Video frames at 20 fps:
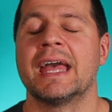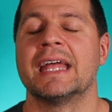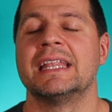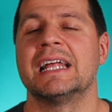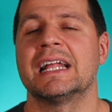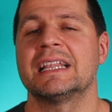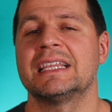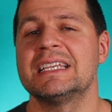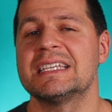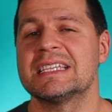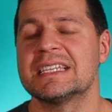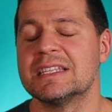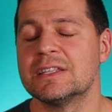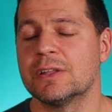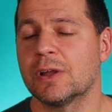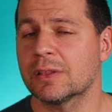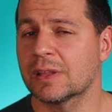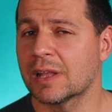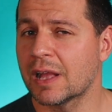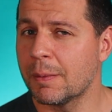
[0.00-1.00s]
that is
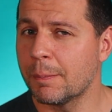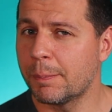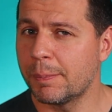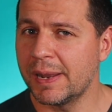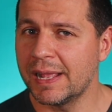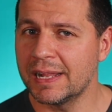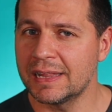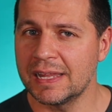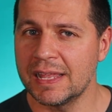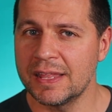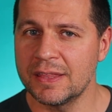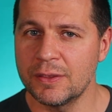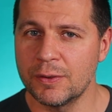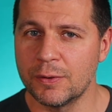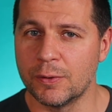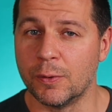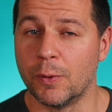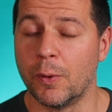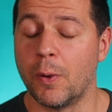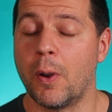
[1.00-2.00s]
not completely
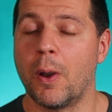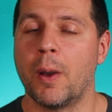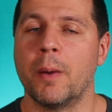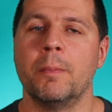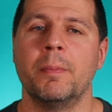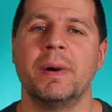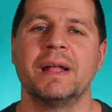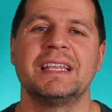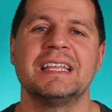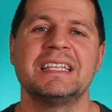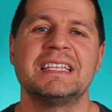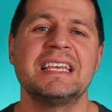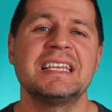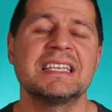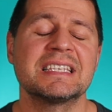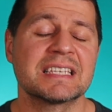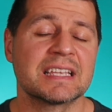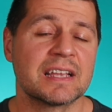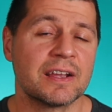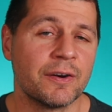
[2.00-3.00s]
new, but it
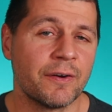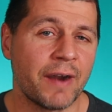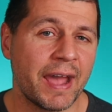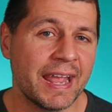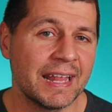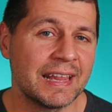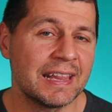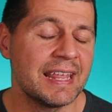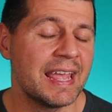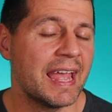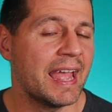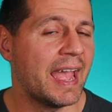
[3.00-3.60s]
is greatly